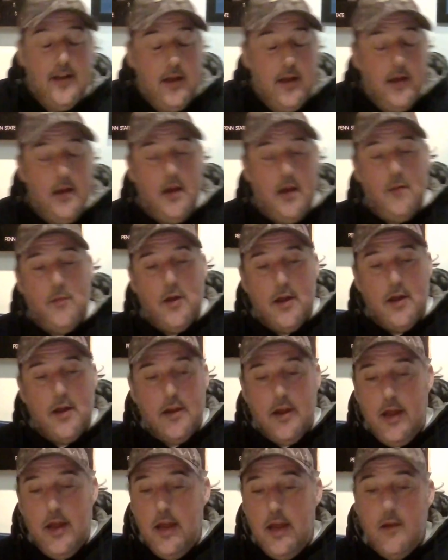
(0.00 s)
And I'm
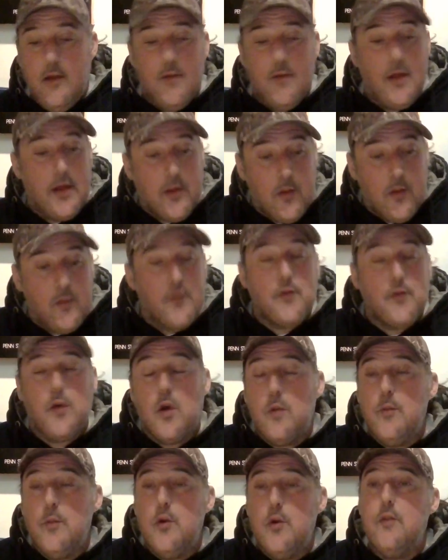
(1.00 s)
like, and they were like, they'll
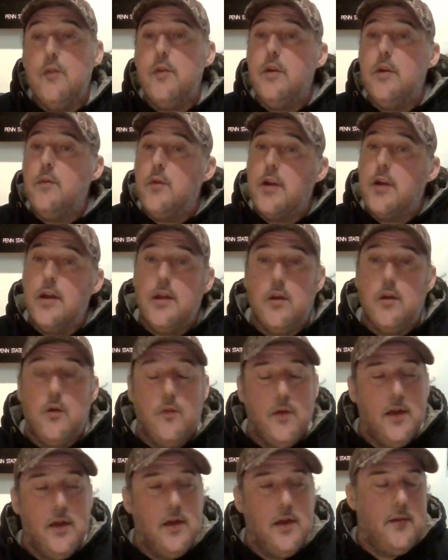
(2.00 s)
start moving. We'll get a little
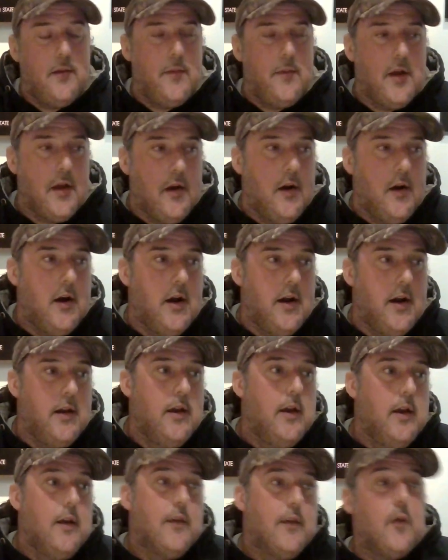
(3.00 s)
wind. I'm like, all right.
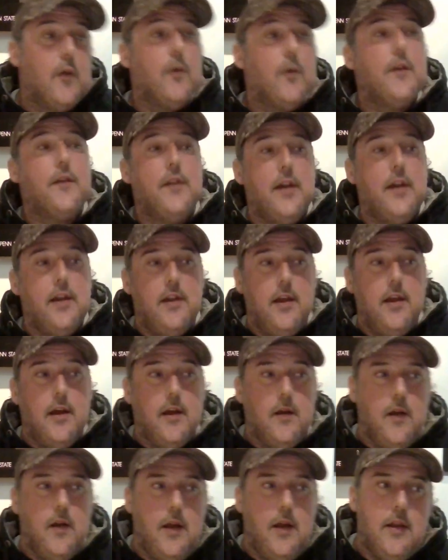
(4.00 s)
So we're sitting
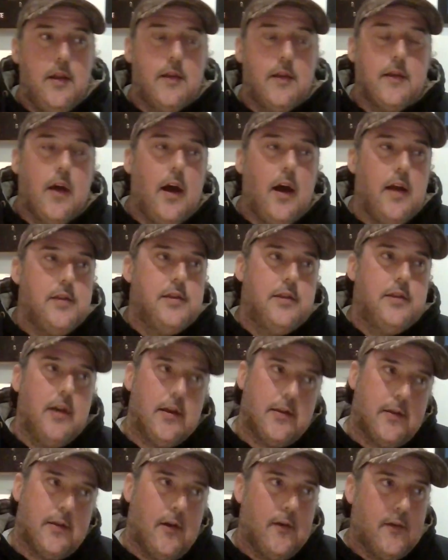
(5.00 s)
there, and the tide
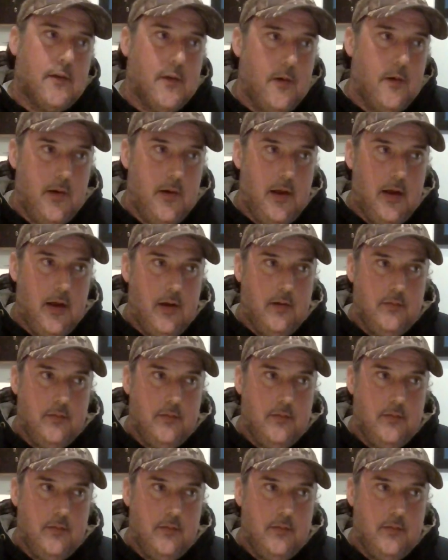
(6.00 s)
just starts going out.